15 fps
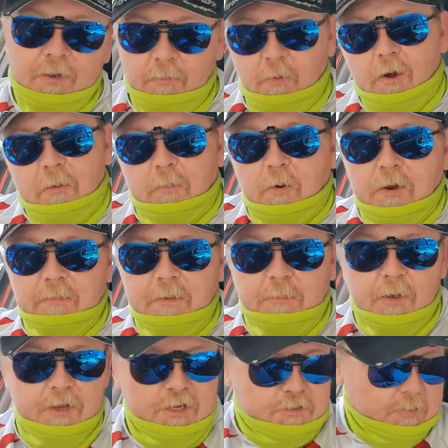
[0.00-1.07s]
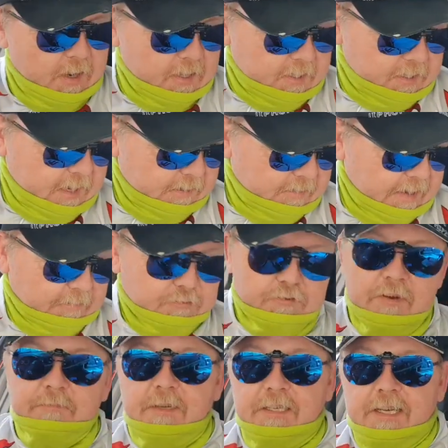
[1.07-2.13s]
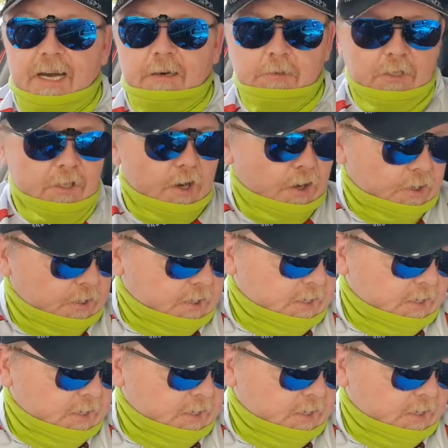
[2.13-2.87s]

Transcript: what I put in my Perch Bag. Now I have trimmed it down a lot.